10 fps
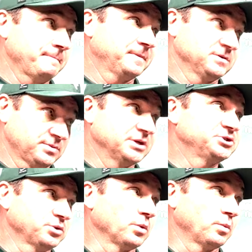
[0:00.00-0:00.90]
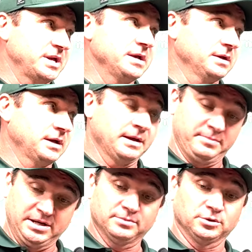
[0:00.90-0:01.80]
because we've got a short week, and
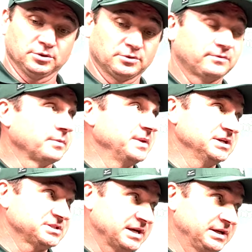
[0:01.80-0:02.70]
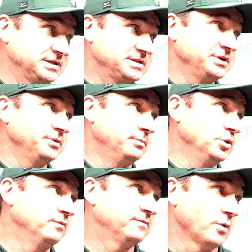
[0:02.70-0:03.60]
be able to learn from this and continue to
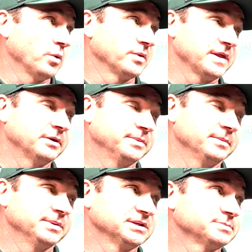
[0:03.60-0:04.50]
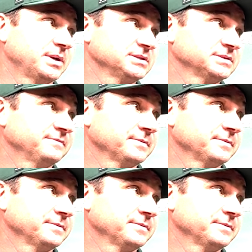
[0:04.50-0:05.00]
move forward. That would be the biggest positive.